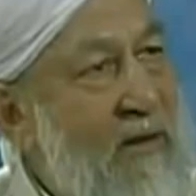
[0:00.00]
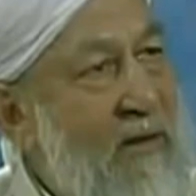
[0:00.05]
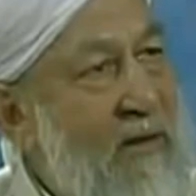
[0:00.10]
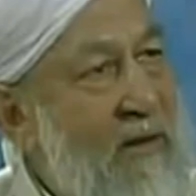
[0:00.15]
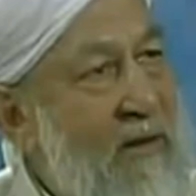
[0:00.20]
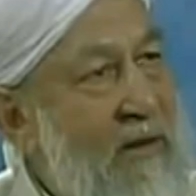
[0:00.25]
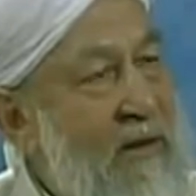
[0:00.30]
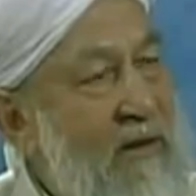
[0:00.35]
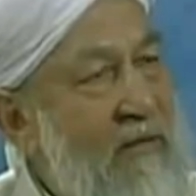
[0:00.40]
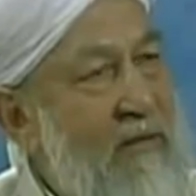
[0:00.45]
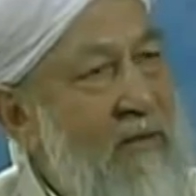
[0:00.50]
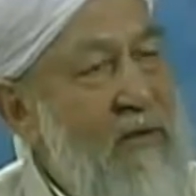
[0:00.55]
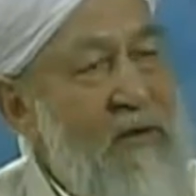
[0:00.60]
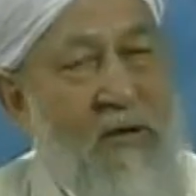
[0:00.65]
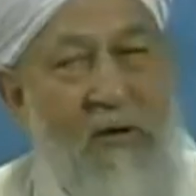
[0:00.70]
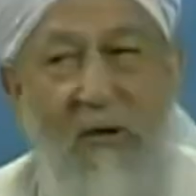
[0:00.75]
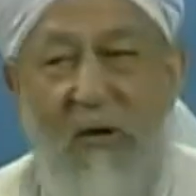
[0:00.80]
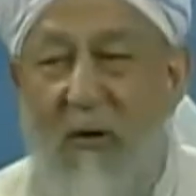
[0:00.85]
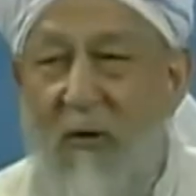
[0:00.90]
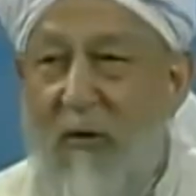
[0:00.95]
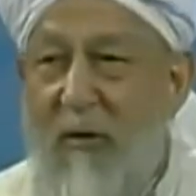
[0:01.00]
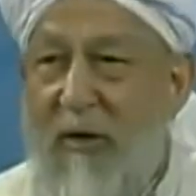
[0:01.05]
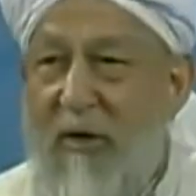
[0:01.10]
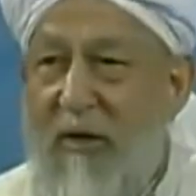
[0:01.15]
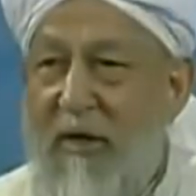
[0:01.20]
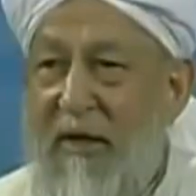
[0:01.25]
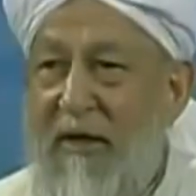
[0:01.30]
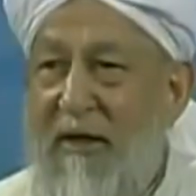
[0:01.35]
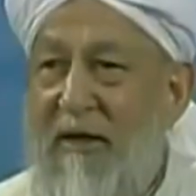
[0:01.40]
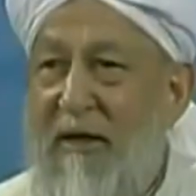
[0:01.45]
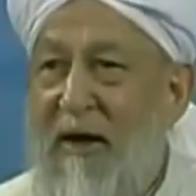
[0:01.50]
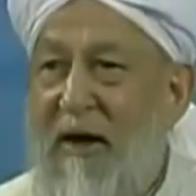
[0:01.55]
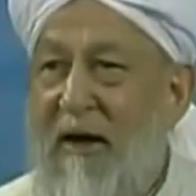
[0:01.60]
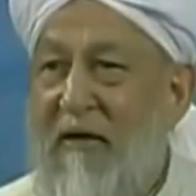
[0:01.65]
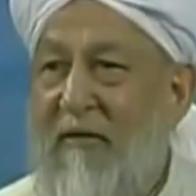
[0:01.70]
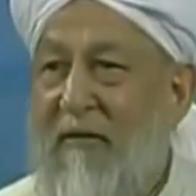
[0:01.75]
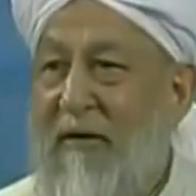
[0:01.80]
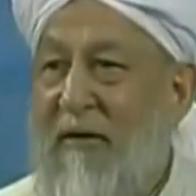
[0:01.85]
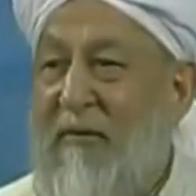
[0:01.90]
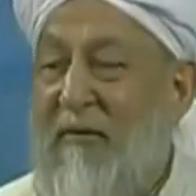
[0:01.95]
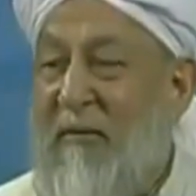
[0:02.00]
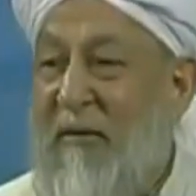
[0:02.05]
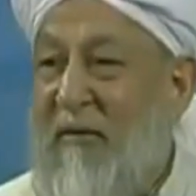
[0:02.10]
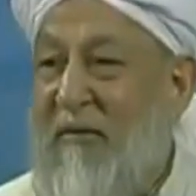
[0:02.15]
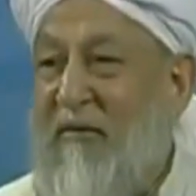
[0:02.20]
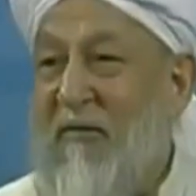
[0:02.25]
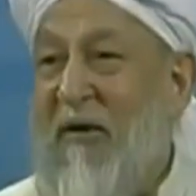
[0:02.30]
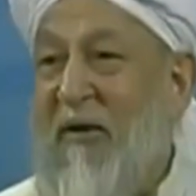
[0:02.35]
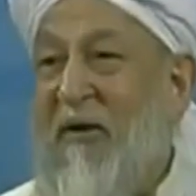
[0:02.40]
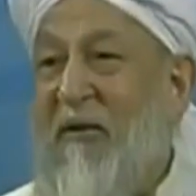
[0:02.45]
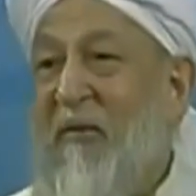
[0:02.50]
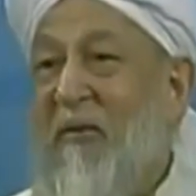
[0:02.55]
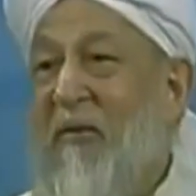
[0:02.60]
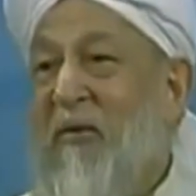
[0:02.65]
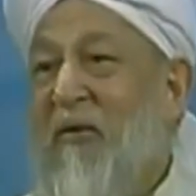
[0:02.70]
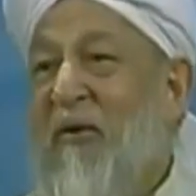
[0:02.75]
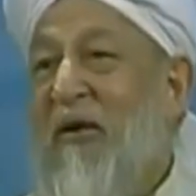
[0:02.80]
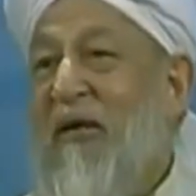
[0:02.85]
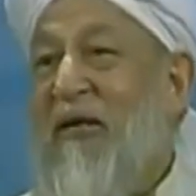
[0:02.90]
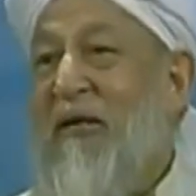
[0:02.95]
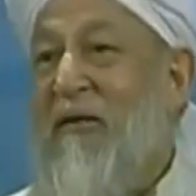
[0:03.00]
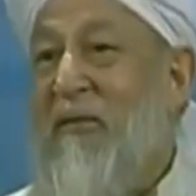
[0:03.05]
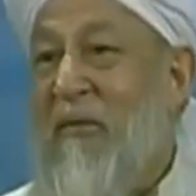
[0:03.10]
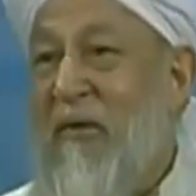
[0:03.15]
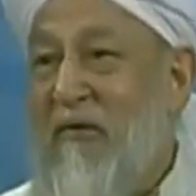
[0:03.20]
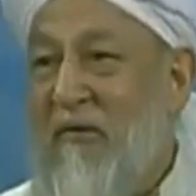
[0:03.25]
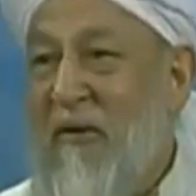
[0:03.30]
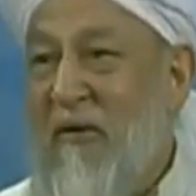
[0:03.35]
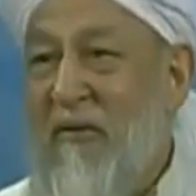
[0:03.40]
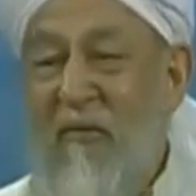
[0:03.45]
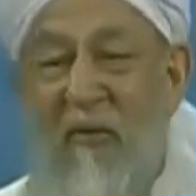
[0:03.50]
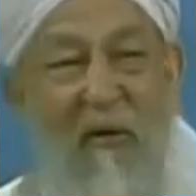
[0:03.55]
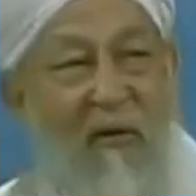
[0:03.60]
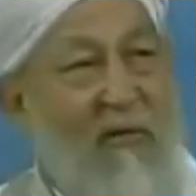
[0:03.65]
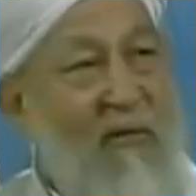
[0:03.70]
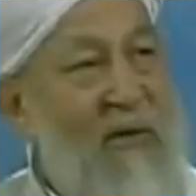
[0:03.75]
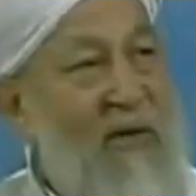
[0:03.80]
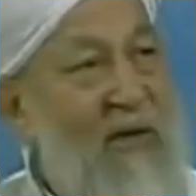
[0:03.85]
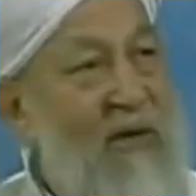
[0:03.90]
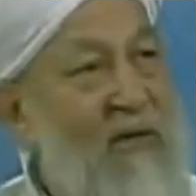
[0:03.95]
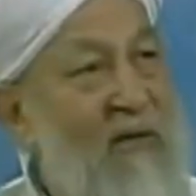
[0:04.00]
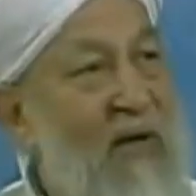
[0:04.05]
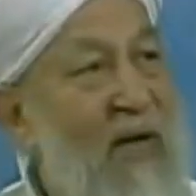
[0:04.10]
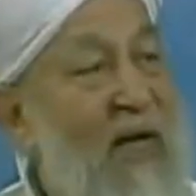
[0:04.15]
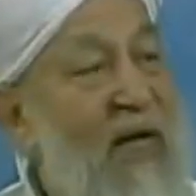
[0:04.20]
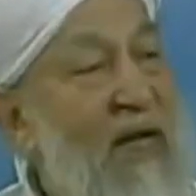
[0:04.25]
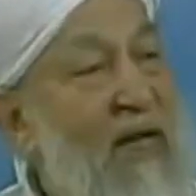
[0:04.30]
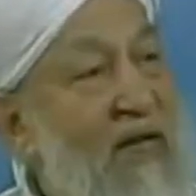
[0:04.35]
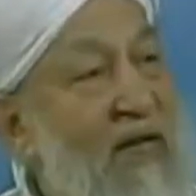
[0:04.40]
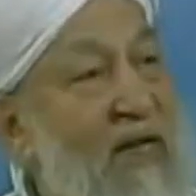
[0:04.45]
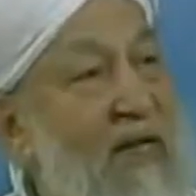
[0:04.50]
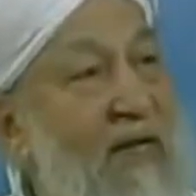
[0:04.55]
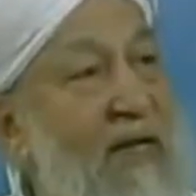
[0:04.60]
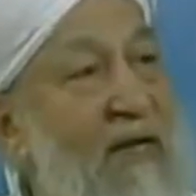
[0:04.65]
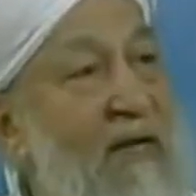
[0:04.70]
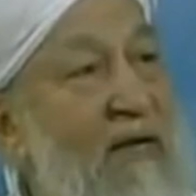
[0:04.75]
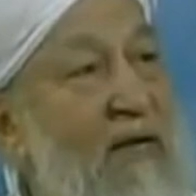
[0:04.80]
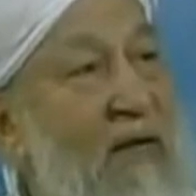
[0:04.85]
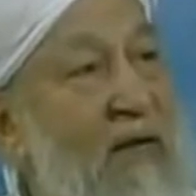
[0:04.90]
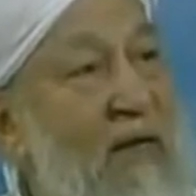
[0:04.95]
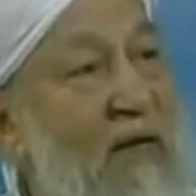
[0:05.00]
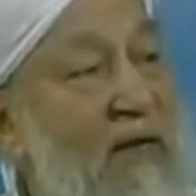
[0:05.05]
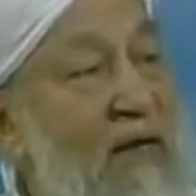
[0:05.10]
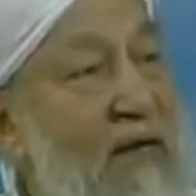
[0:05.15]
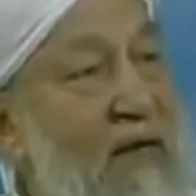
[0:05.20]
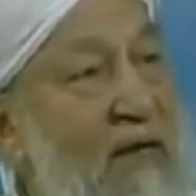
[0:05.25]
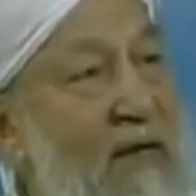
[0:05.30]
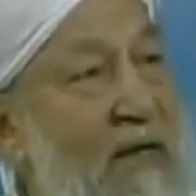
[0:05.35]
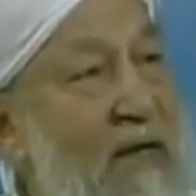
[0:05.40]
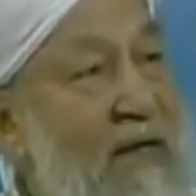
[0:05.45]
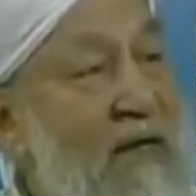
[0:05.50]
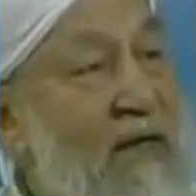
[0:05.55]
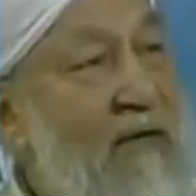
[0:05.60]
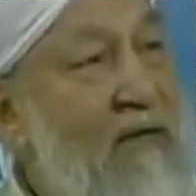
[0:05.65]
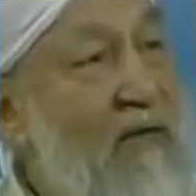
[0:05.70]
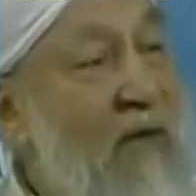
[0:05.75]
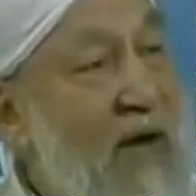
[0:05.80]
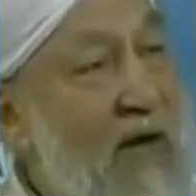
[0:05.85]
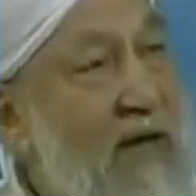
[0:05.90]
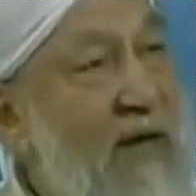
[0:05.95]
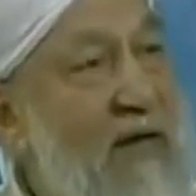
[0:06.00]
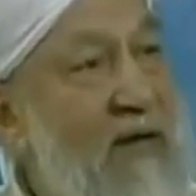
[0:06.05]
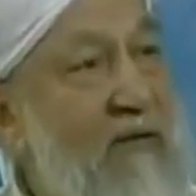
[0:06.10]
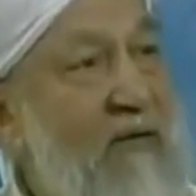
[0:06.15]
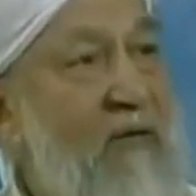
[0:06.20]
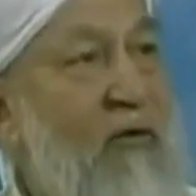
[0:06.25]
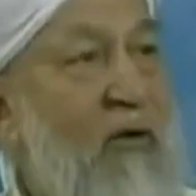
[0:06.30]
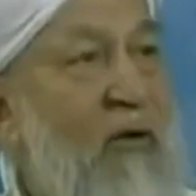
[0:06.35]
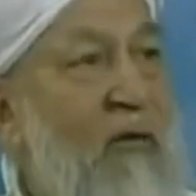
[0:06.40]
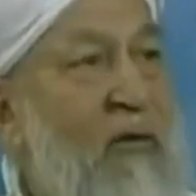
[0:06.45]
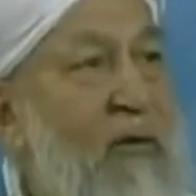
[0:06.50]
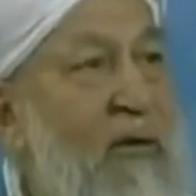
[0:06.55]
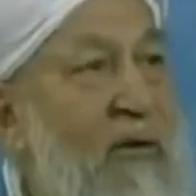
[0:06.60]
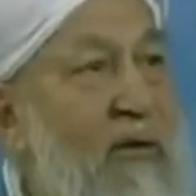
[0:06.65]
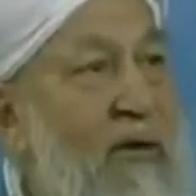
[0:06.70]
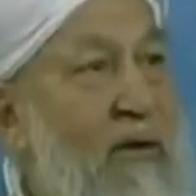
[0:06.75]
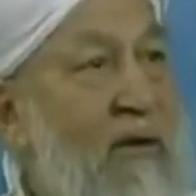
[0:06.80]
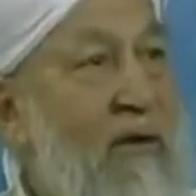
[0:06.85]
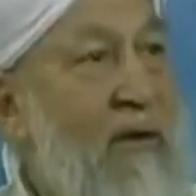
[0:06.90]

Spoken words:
There was no need after the perfect book and the perfect prophet of any divine reformer.